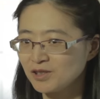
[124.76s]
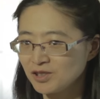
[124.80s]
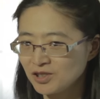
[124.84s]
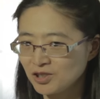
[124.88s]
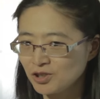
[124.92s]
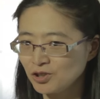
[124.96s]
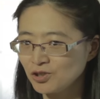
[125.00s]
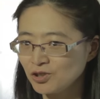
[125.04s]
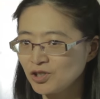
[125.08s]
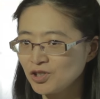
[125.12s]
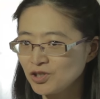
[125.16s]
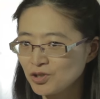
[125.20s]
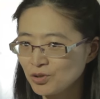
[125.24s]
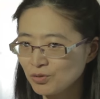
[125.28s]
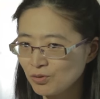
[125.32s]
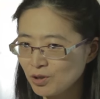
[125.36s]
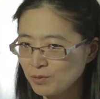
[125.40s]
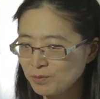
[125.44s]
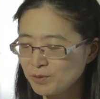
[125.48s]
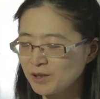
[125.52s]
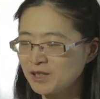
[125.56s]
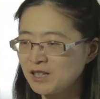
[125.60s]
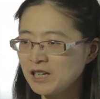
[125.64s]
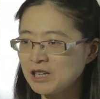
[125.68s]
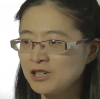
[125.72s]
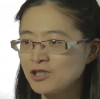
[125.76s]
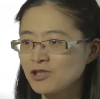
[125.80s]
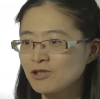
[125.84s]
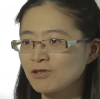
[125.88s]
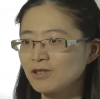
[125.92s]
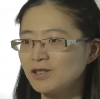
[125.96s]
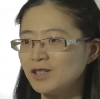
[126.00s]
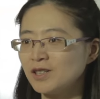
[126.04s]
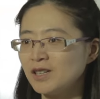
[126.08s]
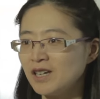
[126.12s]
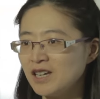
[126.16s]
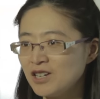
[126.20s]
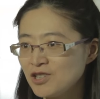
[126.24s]
students who are
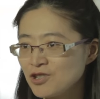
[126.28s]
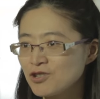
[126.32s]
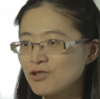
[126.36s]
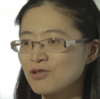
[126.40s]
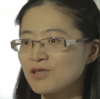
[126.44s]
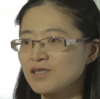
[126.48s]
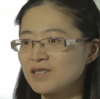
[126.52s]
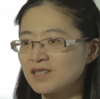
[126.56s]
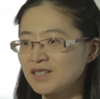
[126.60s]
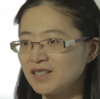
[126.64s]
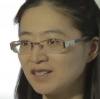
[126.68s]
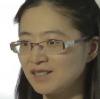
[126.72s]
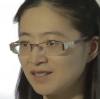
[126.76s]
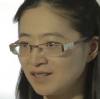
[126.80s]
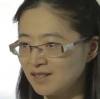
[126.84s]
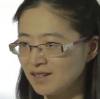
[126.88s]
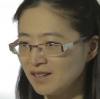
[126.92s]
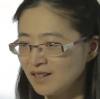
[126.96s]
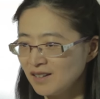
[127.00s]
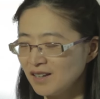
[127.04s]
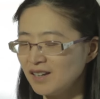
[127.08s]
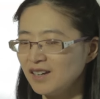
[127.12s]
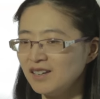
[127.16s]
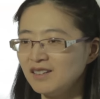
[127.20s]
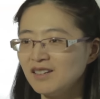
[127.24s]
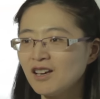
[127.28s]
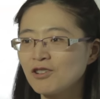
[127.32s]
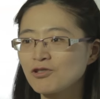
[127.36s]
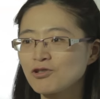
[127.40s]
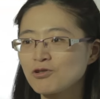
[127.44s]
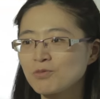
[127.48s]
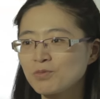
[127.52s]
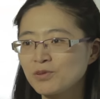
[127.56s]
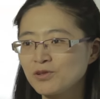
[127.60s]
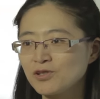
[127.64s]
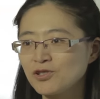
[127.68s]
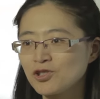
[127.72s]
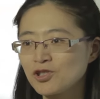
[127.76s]
potentially interested in
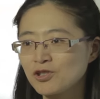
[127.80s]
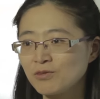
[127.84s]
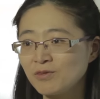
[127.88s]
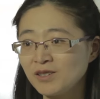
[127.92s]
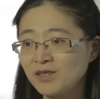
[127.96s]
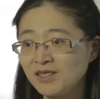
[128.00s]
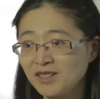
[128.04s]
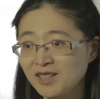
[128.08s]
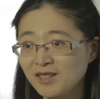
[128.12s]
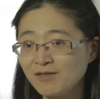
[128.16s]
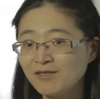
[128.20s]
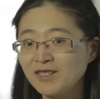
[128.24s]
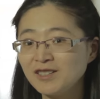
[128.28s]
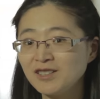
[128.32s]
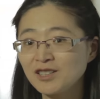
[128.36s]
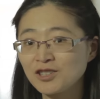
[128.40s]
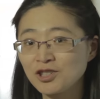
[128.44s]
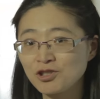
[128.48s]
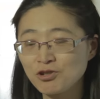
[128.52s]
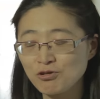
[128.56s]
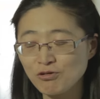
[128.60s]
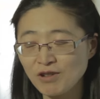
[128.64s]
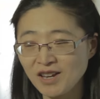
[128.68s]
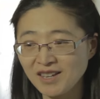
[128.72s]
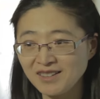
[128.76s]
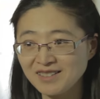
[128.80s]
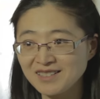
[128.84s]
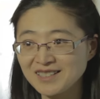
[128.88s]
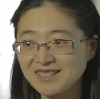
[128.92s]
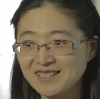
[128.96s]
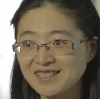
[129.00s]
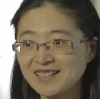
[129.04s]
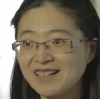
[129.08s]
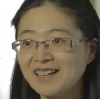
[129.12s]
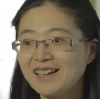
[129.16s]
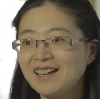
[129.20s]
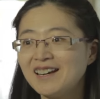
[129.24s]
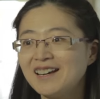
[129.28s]
entrepreneurship and given the strengths
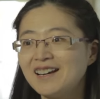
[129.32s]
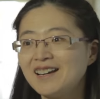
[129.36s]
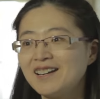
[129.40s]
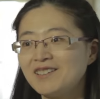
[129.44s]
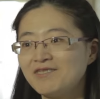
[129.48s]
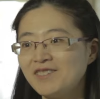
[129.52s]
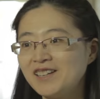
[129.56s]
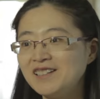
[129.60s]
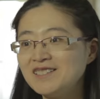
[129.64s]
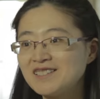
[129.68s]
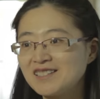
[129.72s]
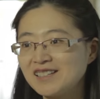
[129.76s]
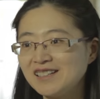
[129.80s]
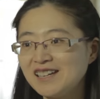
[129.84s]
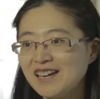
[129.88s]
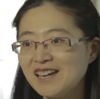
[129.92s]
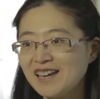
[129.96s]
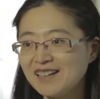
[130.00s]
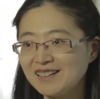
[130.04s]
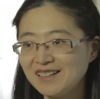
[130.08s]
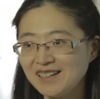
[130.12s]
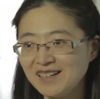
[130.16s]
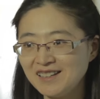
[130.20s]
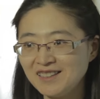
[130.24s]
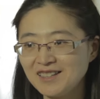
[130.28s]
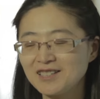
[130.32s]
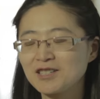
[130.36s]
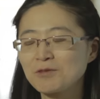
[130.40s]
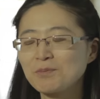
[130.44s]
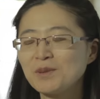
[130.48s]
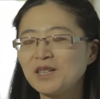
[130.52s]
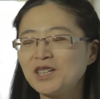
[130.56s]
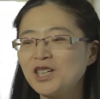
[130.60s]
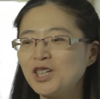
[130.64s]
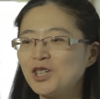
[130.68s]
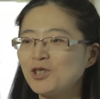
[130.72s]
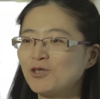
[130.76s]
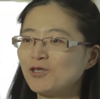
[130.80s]
of INSEAD in this
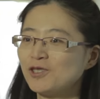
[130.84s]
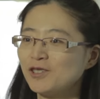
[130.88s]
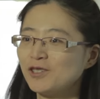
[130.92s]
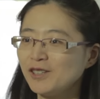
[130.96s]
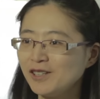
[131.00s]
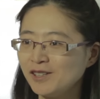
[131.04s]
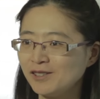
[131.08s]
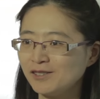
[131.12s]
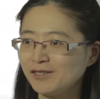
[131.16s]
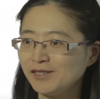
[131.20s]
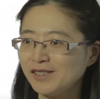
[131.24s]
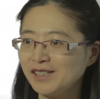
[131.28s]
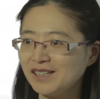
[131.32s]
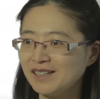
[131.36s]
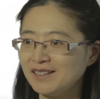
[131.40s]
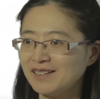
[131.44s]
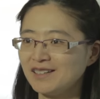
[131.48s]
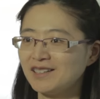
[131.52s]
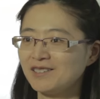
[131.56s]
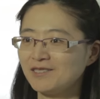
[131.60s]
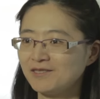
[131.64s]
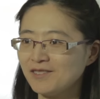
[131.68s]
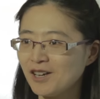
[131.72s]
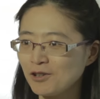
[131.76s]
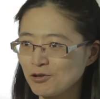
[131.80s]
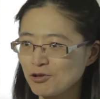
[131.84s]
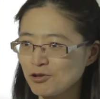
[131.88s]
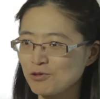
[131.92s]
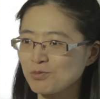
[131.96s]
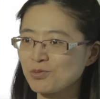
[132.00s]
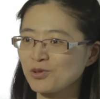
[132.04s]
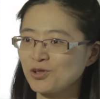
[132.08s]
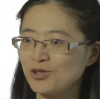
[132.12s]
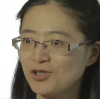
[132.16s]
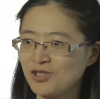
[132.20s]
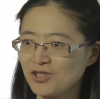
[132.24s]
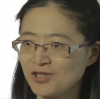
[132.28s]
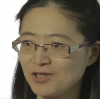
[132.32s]
particular area of
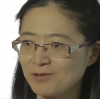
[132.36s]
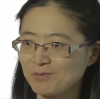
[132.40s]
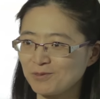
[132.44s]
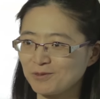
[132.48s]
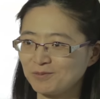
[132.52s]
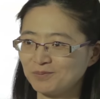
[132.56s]
entrepreneurship.